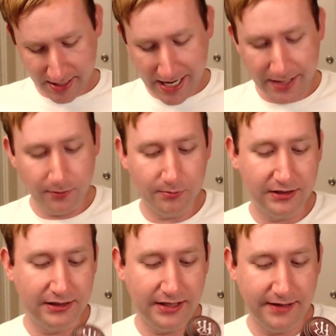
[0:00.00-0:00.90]
I don't
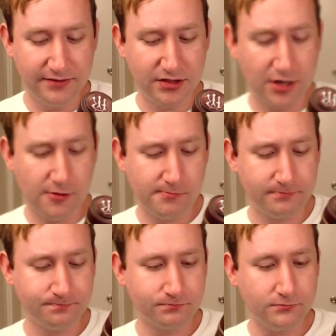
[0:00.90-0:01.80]
believe so.
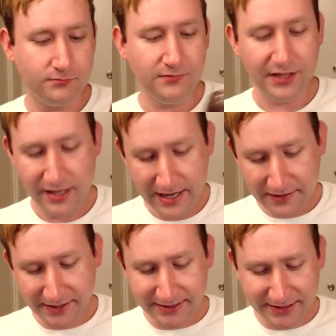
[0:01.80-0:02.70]

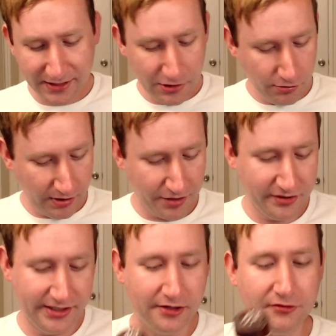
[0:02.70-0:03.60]
This is the new
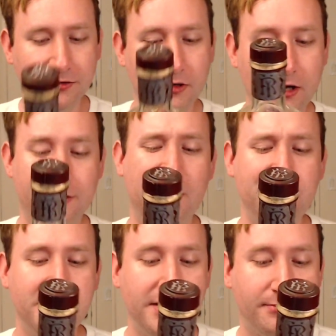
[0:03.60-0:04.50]

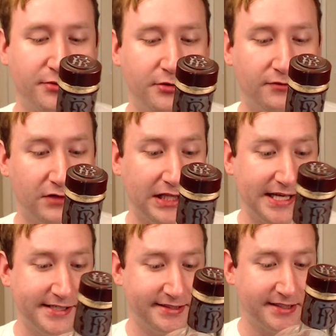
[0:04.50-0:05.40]
100 proof
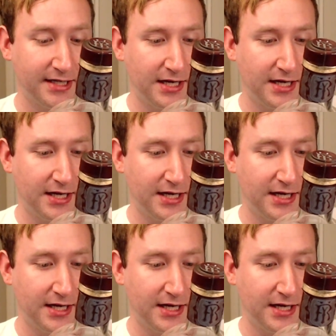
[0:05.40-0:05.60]
release.